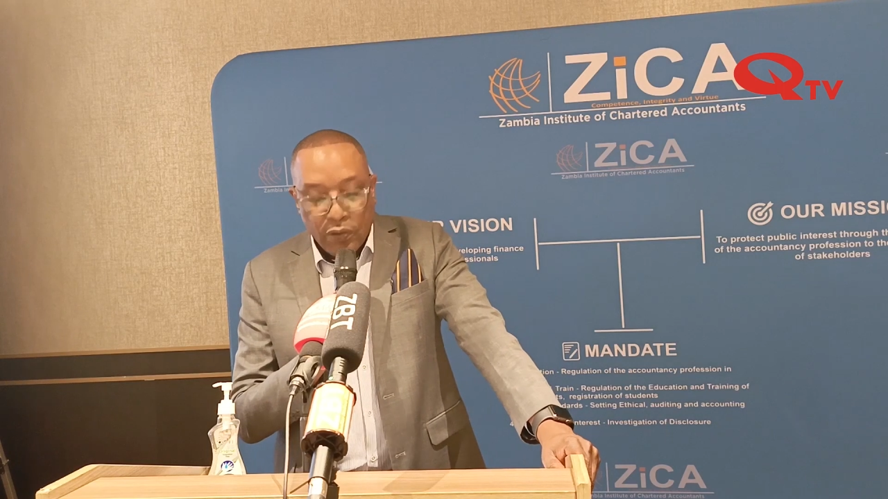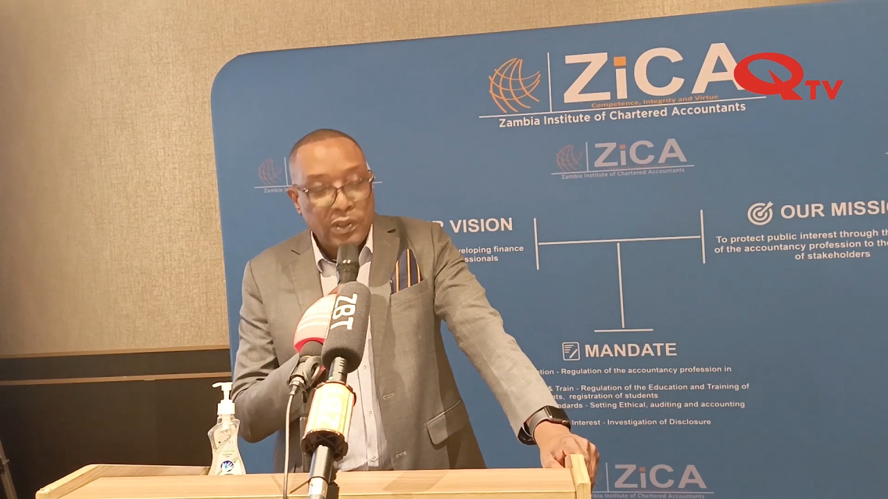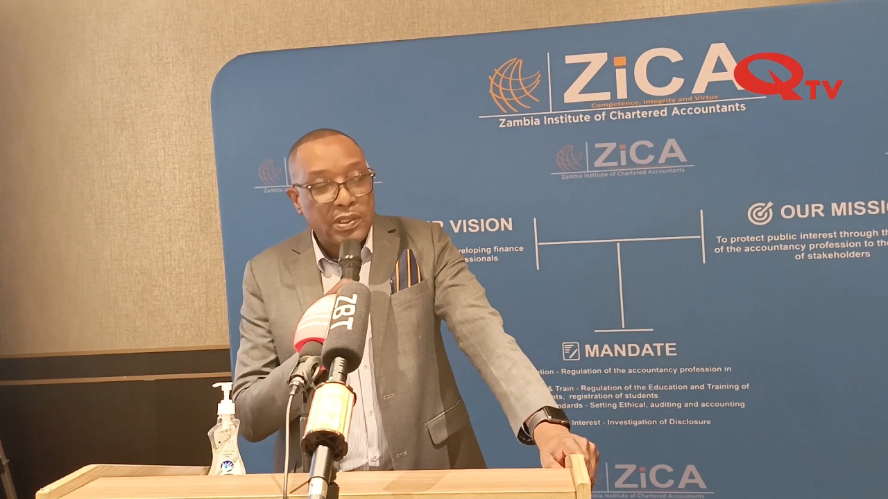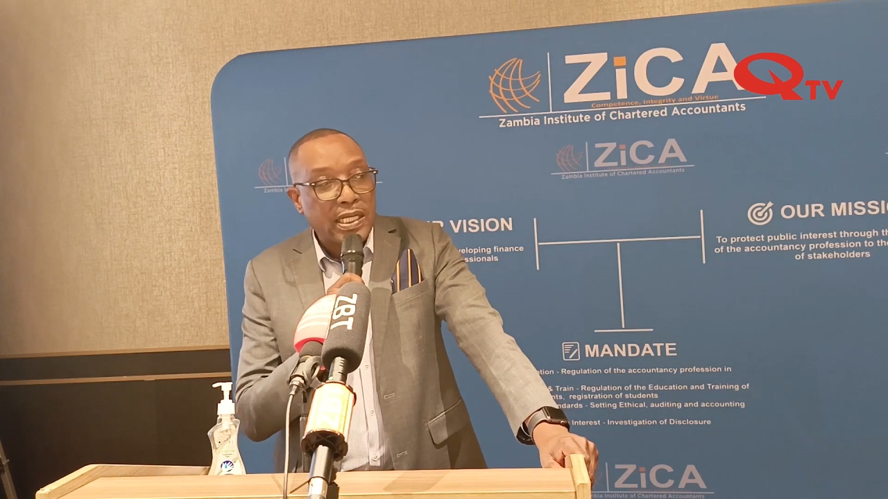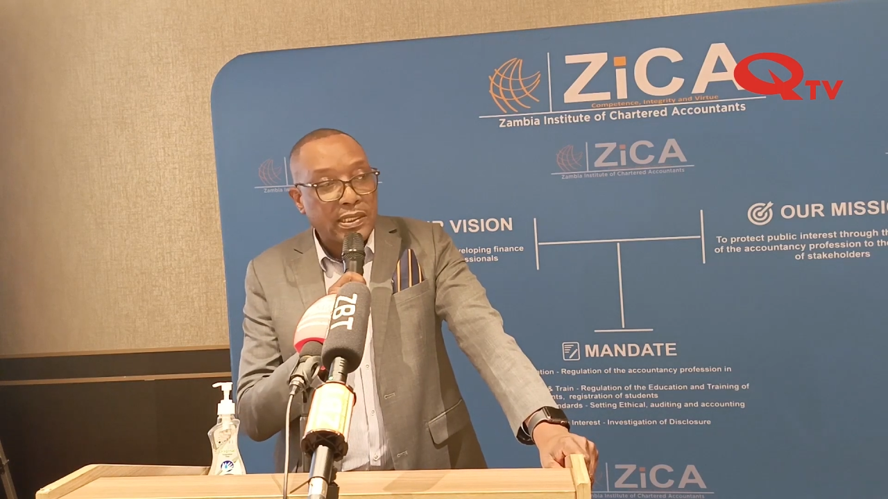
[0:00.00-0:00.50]

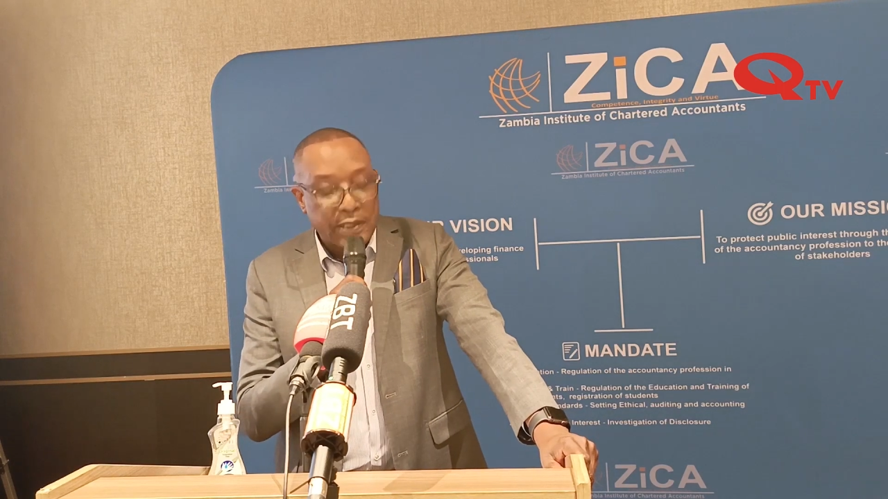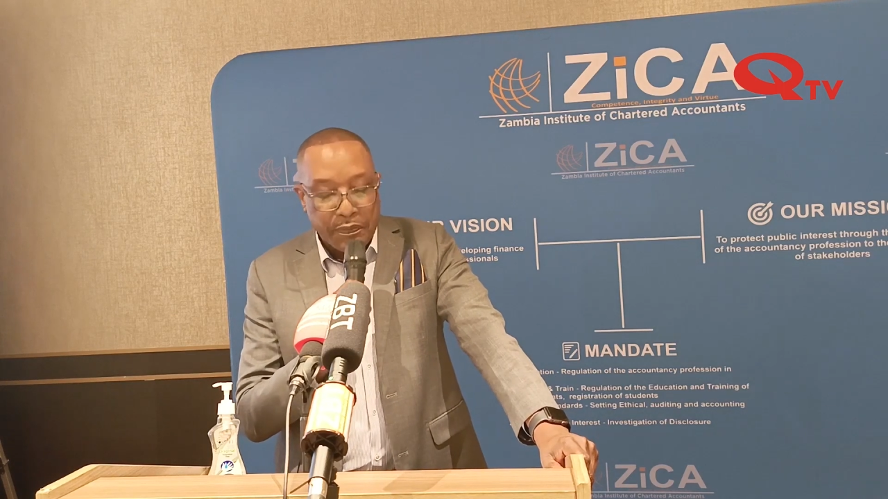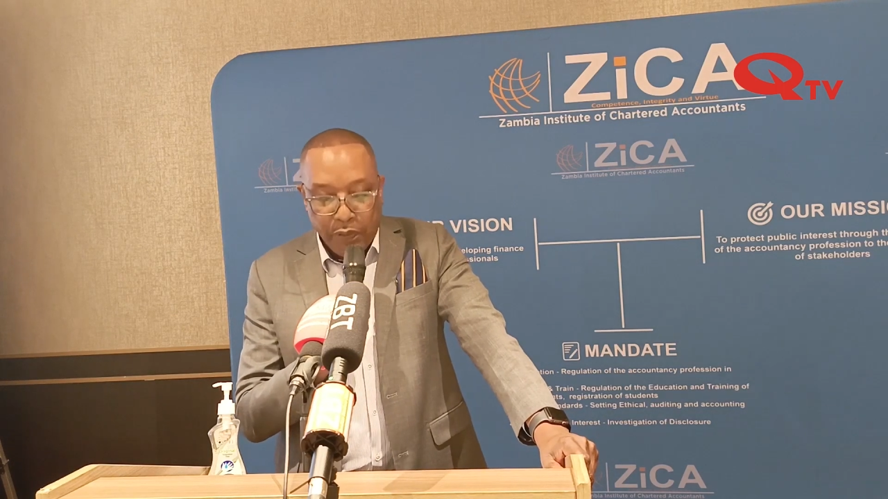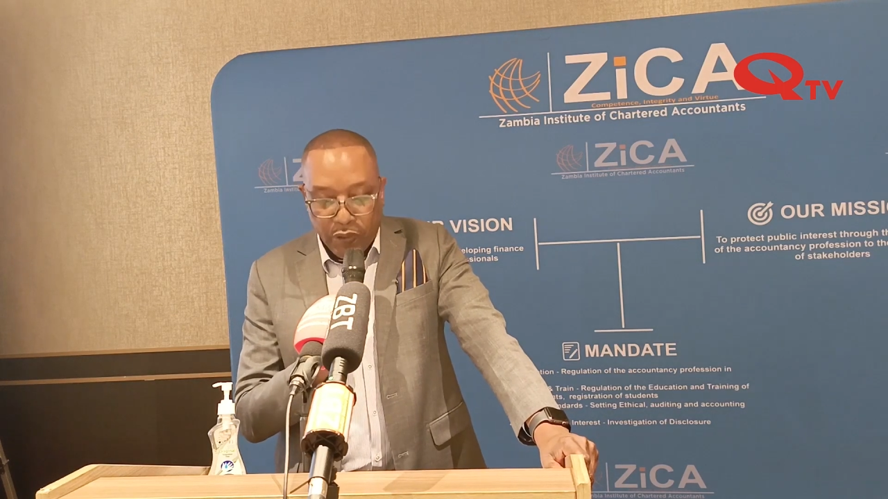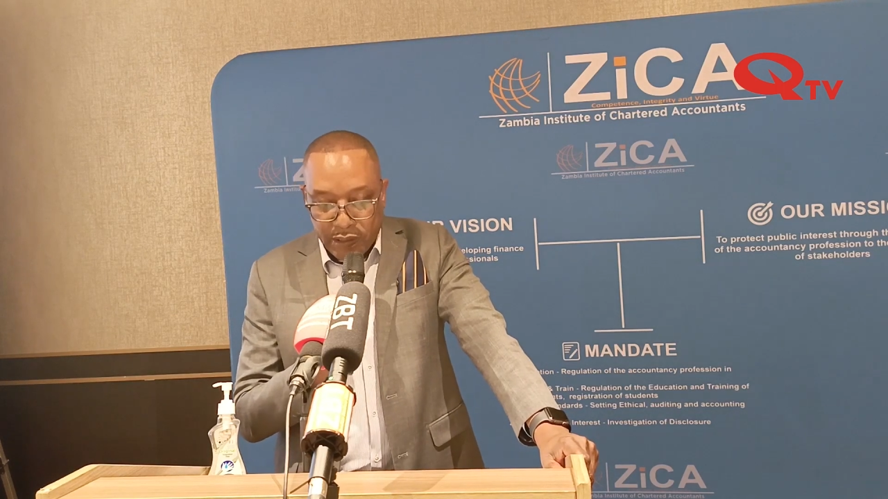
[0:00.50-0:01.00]
just a
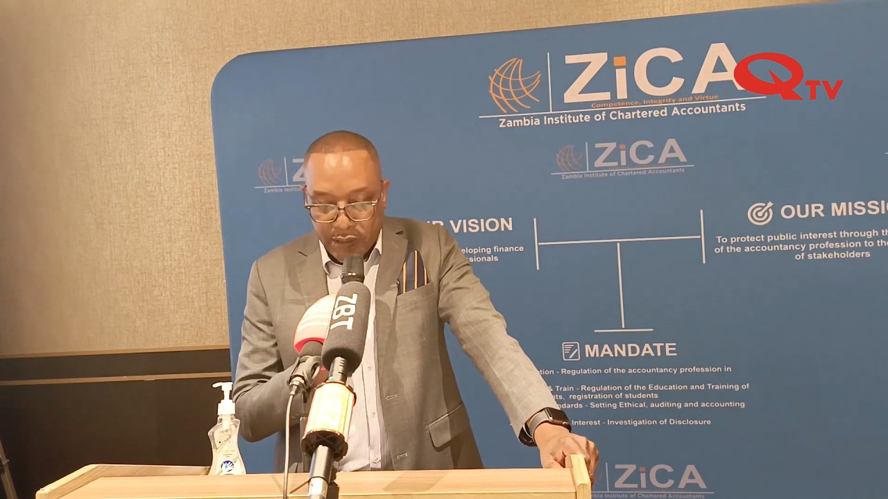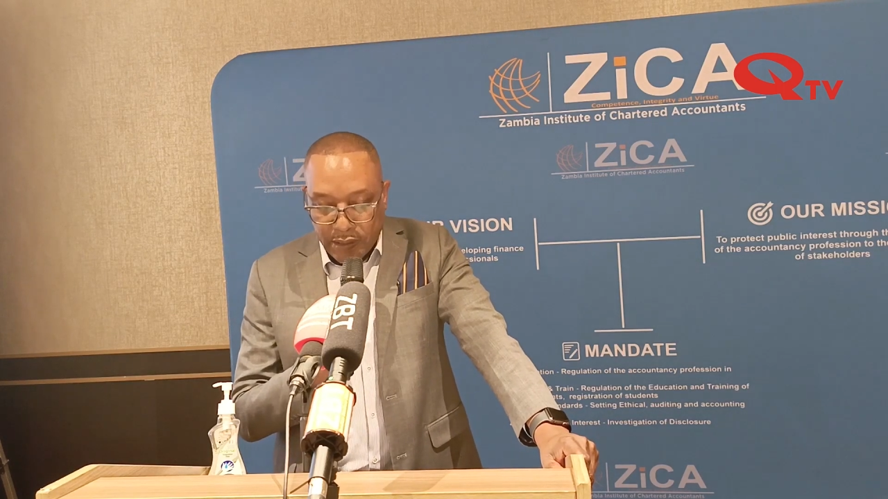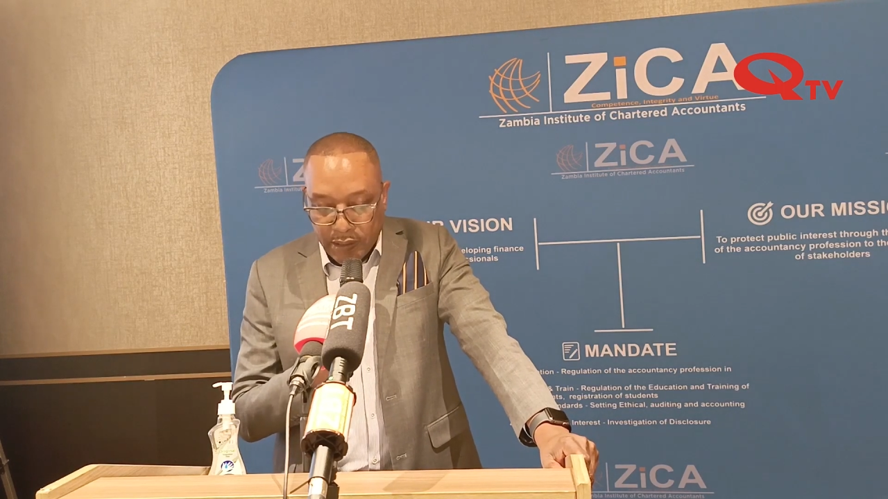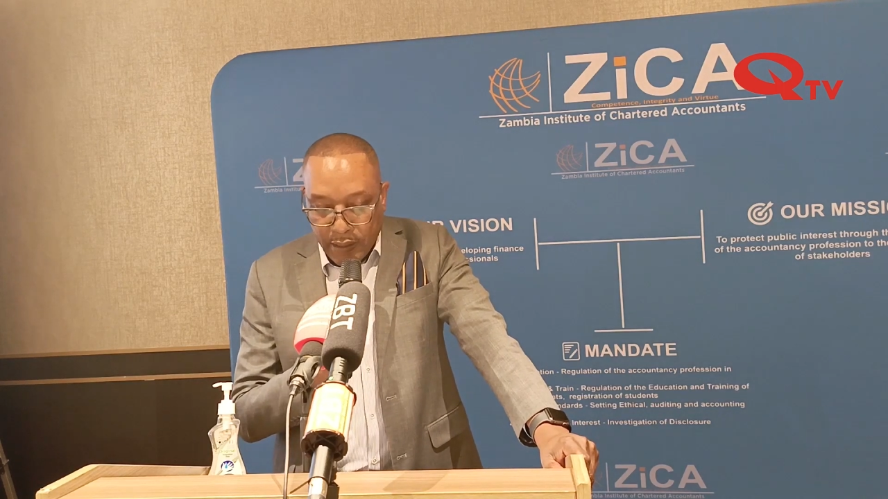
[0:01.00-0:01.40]
policy,